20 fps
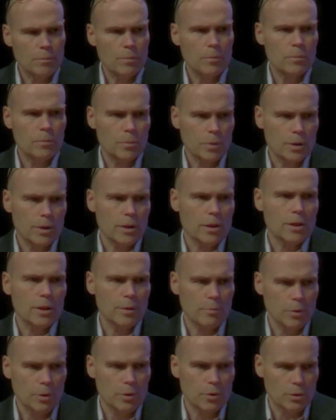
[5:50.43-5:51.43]
than a
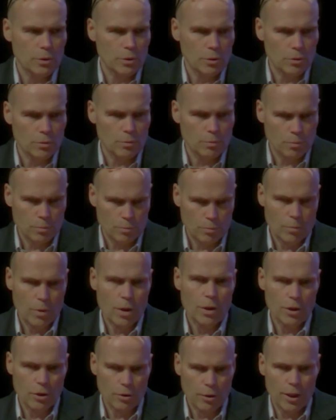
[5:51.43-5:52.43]
typical
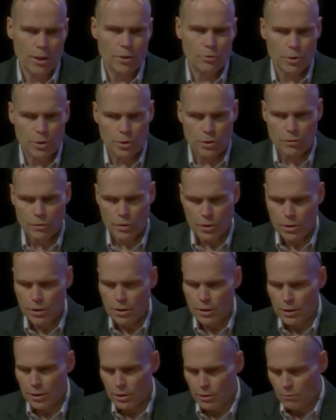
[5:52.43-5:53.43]
undergraduate
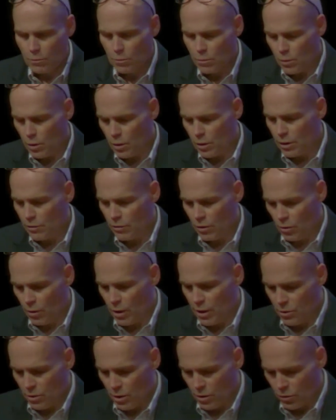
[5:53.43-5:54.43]
university or even
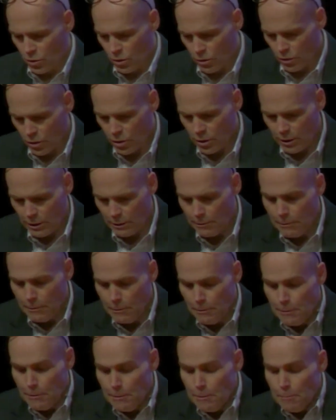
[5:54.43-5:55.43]
graduate level university.
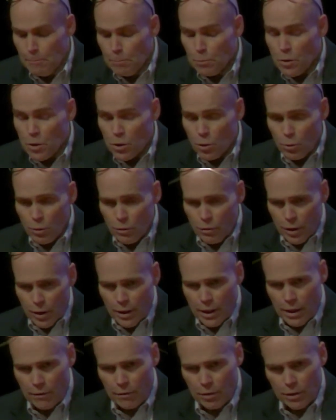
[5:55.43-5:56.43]
So we're very
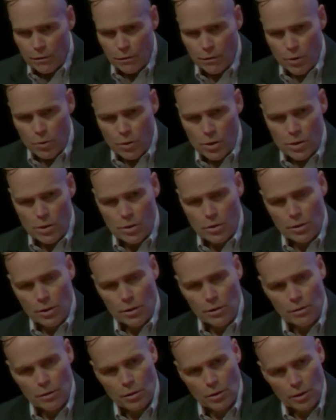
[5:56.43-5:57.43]
heavily focused
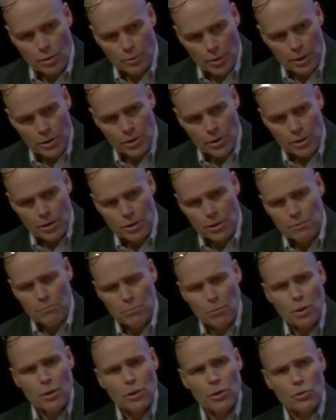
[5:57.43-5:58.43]
on research.
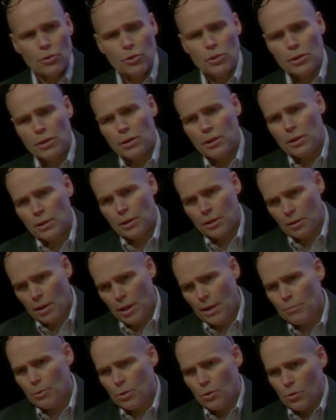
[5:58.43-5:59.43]
You'll see in the
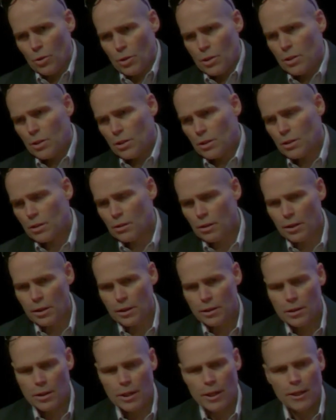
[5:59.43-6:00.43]
lab tours that start at
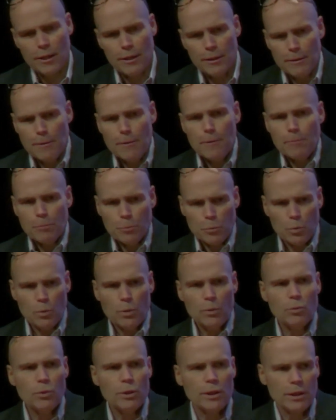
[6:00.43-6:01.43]
10, we
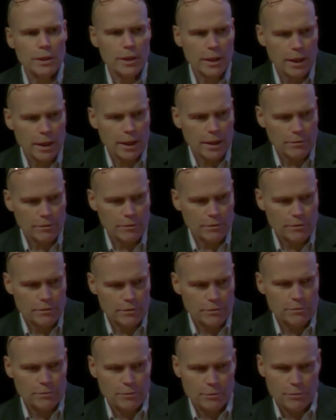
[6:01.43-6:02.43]
really have
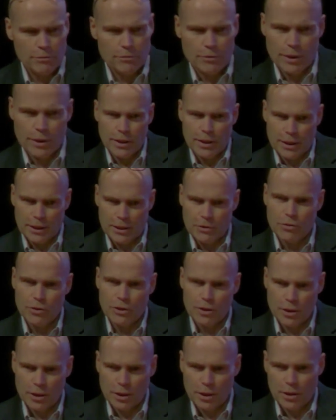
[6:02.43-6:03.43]
very
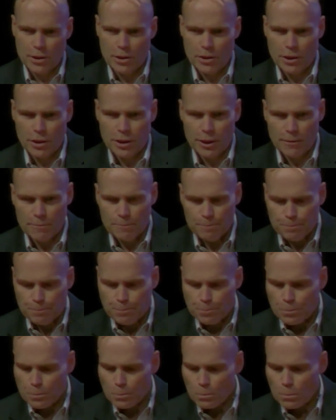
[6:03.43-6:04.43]
facilities here.
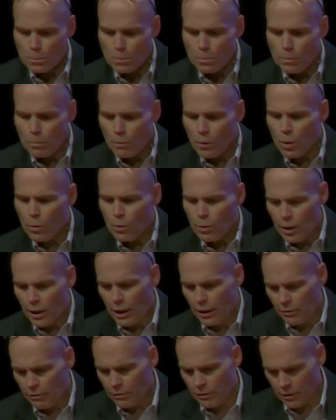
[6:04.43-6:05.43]
We
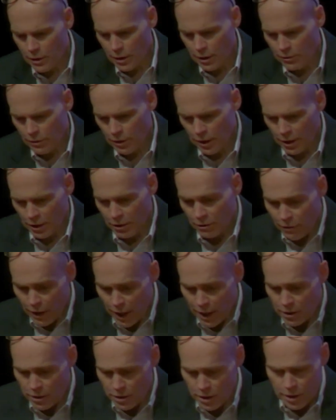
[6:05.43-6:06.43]
have very good
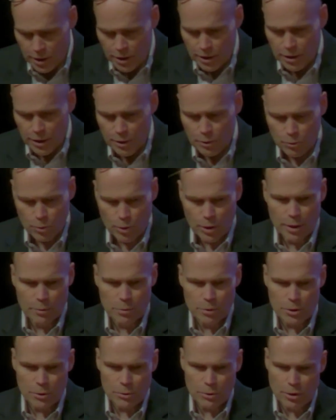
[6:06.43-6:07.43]
faculty, and we're able
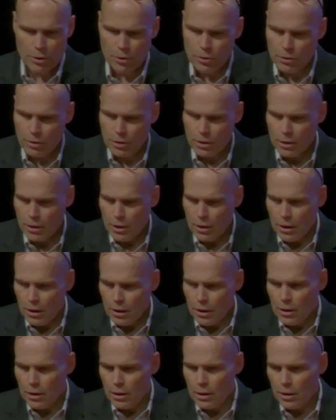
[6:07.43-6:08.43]
to recruit
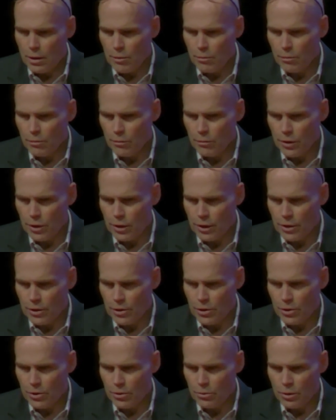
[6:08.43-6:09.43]
very good
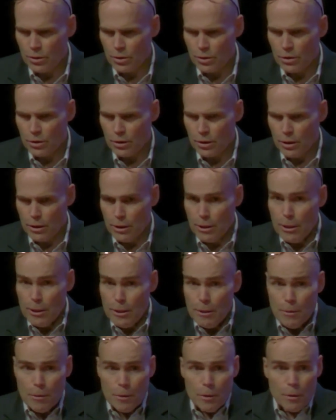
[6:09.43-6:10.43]
students.
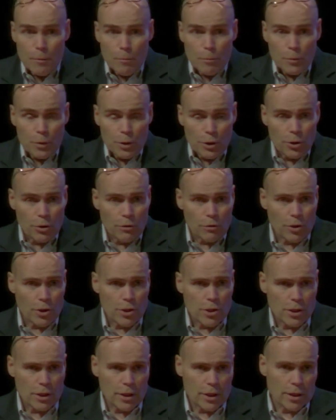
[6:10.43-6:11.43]
The
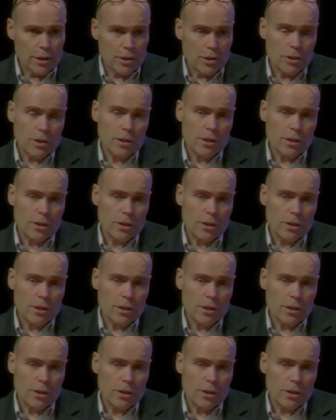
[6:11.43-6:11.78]
university is